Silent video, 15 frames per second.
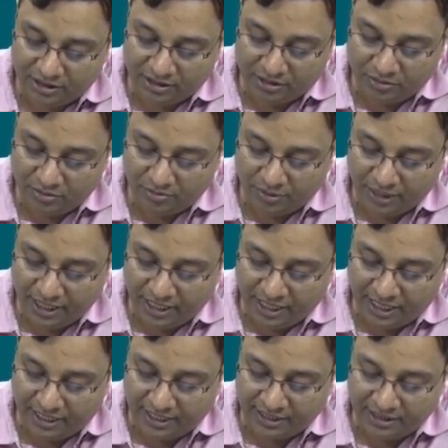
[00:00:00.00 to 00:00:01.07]
is 2 pi
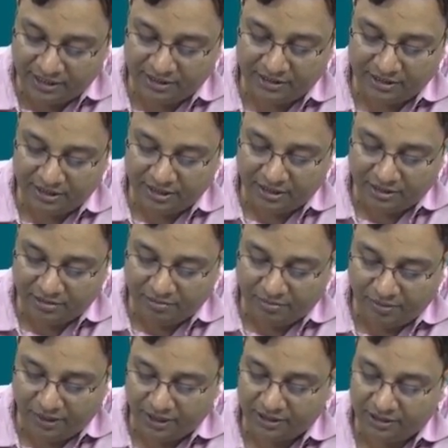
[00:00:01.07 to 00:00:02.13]
rh
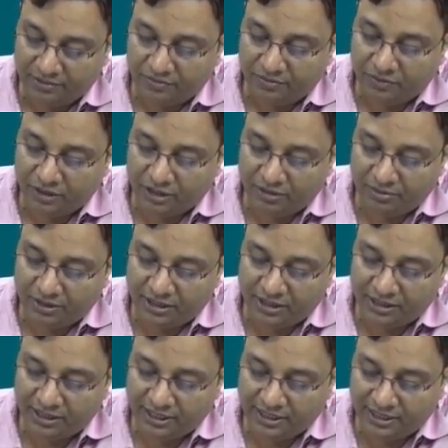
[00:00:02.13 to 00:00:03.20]
plus what will be
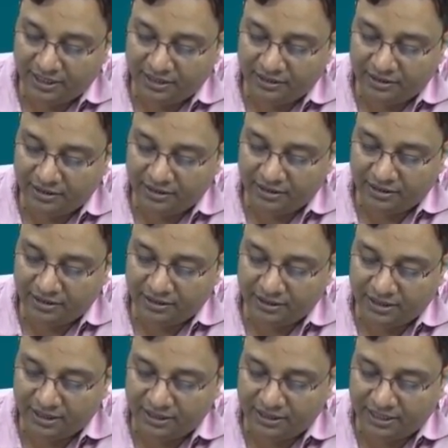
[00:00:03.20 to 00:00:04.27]
this area
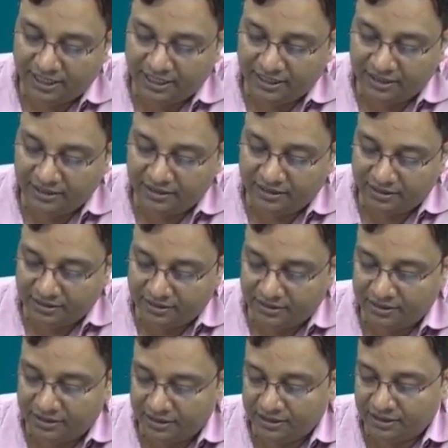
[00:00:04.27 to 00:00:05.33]
inside
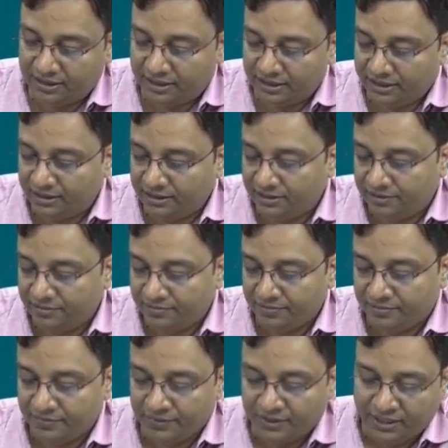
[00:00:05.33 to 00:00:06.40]
this container?
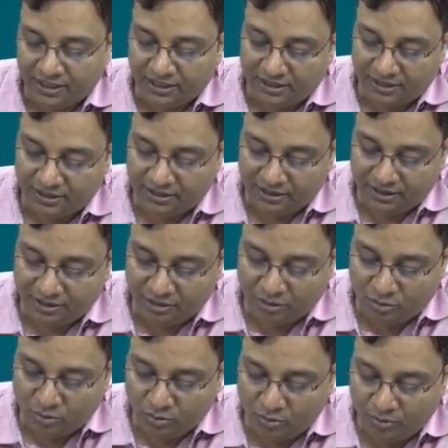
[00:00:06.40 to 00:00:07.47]
This is
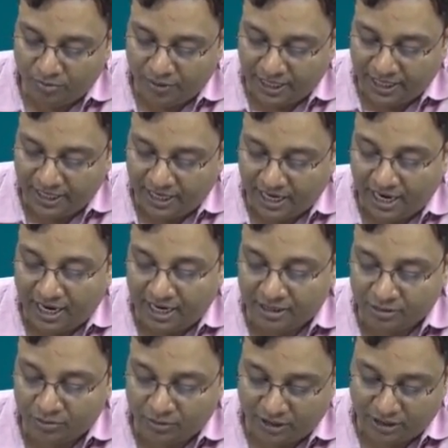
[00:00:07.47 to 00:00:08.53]
2 pi
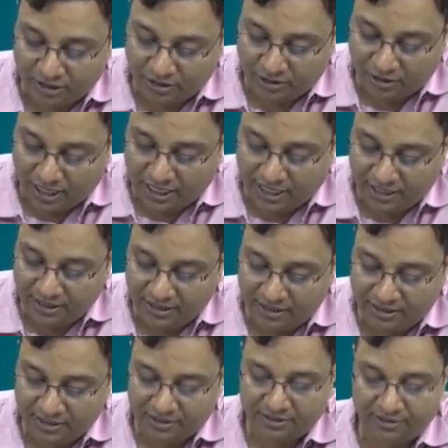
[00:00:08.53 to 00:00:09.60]
r square. So r
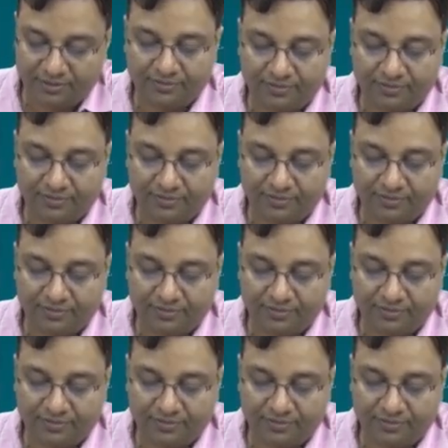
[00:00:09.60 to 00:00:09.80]
is